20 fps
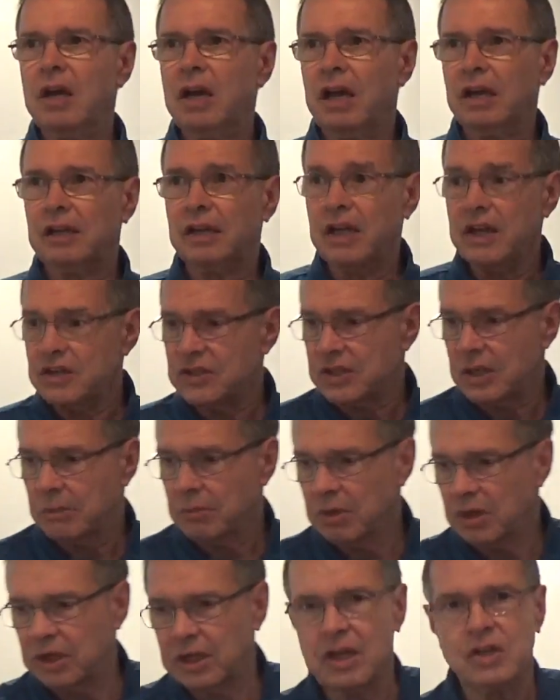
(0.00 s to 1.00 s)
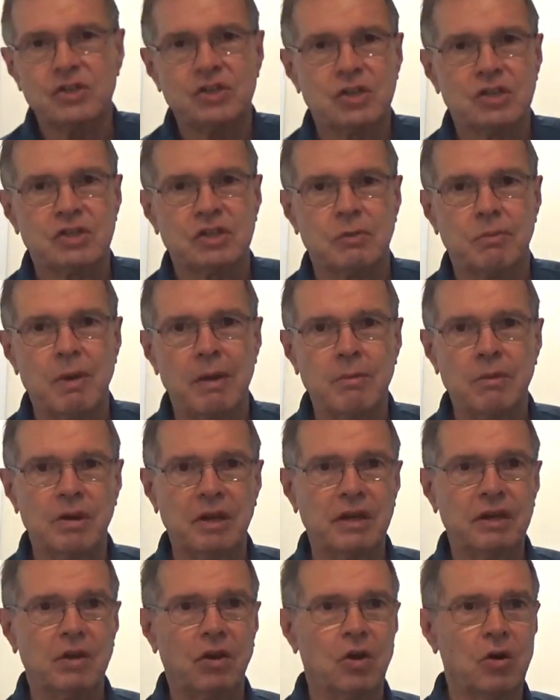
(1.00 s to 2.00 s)
at least I'm going to get you to maybe
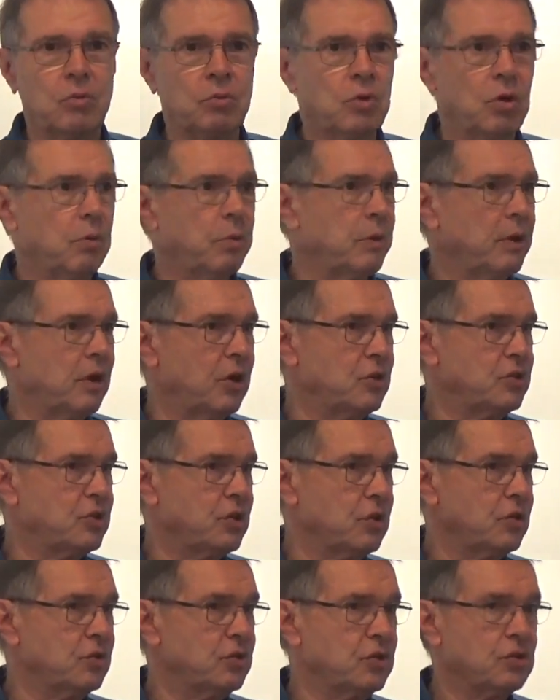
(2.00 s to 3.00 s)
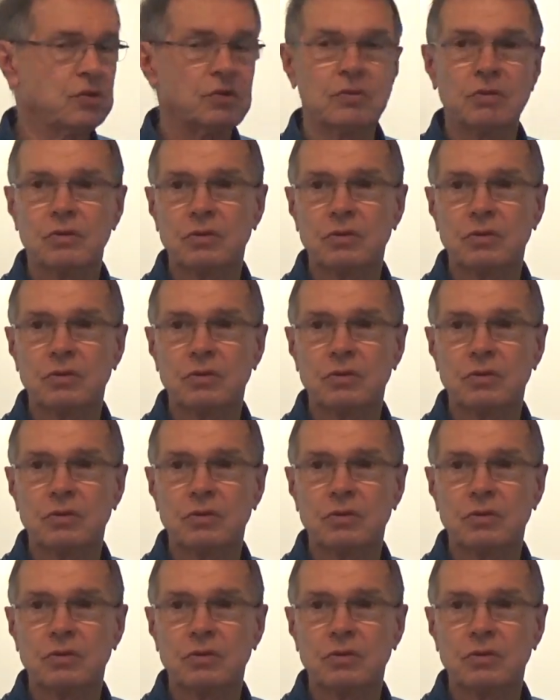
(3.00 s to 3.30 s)
lead a home group in our church.